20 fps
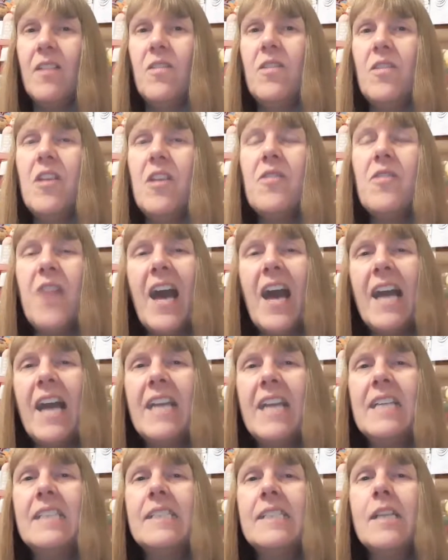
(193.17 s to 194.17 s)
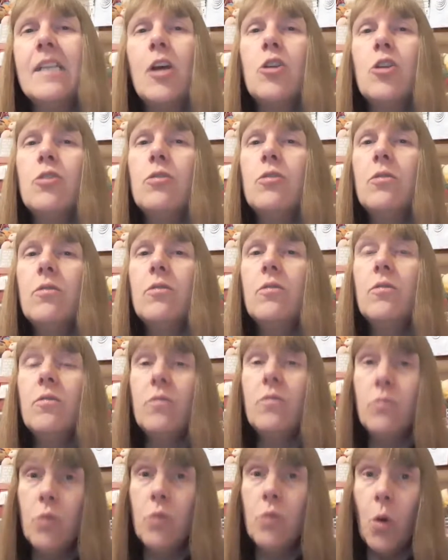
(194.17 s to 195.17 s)
that that is
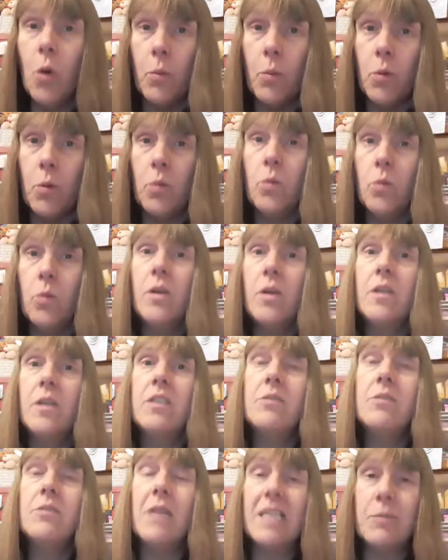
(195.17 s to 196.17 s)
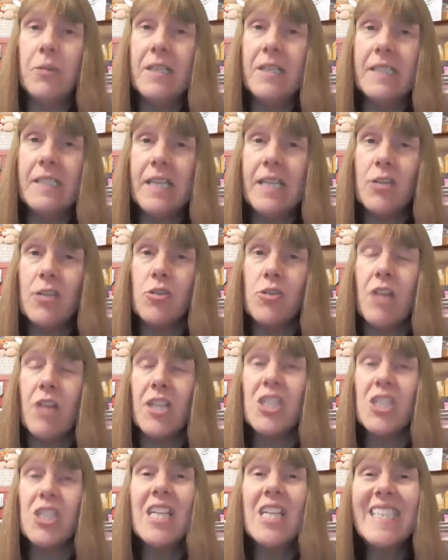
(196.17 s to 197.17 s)
normal to experience sexual
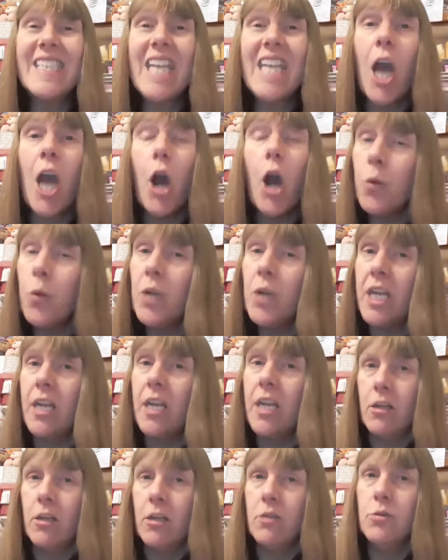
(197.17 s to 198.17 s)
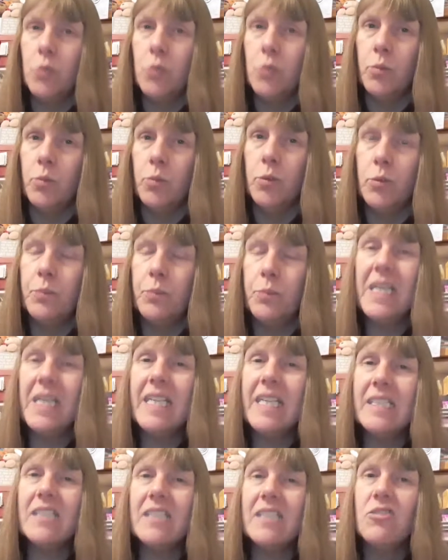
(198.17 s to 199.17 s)
attraction. It's the only normal, but
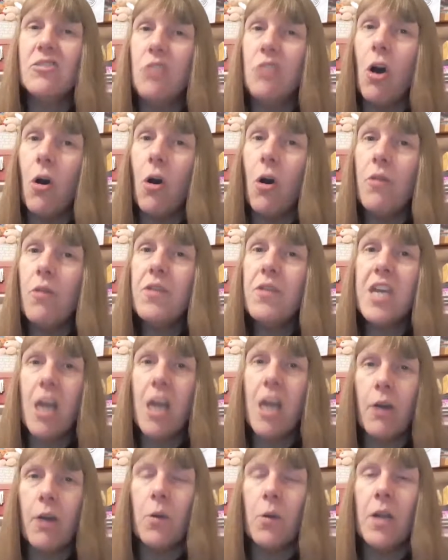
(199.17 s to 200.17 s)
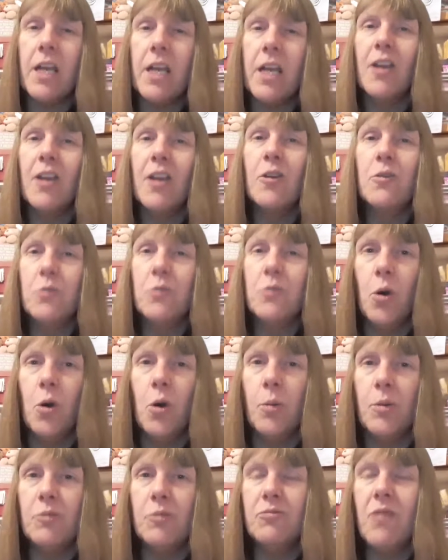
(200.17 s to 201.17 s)
it's not the only
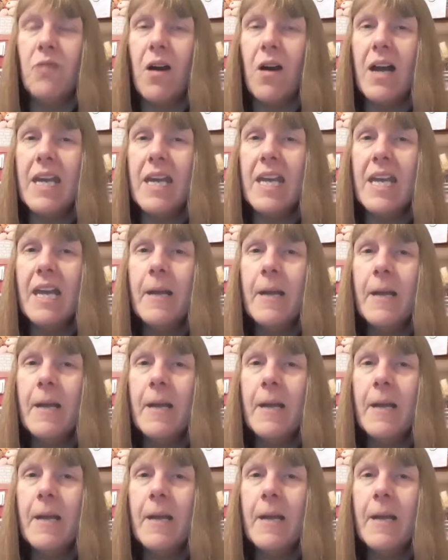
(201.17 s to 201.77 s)
normal, right?